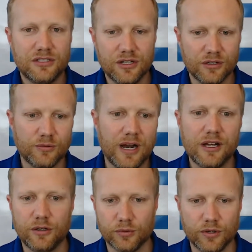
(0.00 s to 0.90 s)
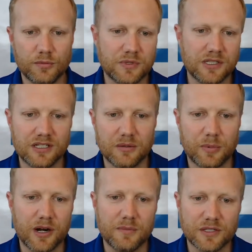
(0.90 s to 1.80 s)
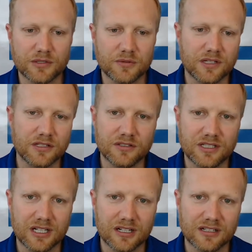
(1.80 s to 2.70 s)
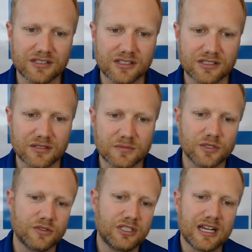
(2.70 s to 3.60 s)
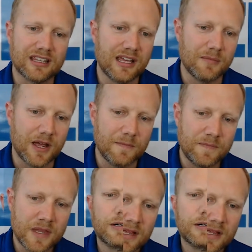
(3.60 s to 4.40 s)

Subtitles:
to the right groups and departments within your ticketing system. So check them out.